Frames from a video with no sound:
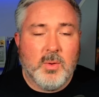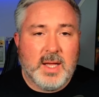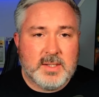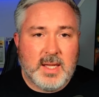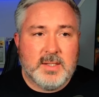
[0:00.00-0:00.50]

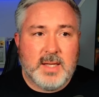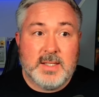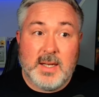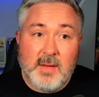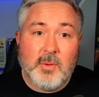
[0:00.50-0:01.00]
That's
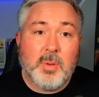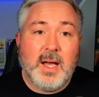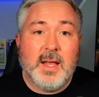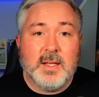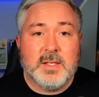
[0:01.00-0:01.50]
another
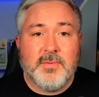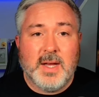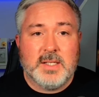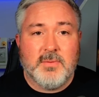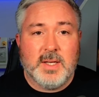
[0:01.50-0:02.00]
player that's
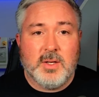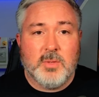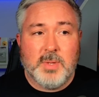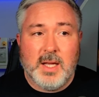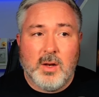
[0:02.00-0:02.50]
effectively
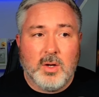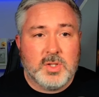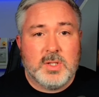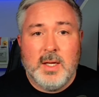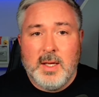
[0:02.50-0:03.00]
could be a loss.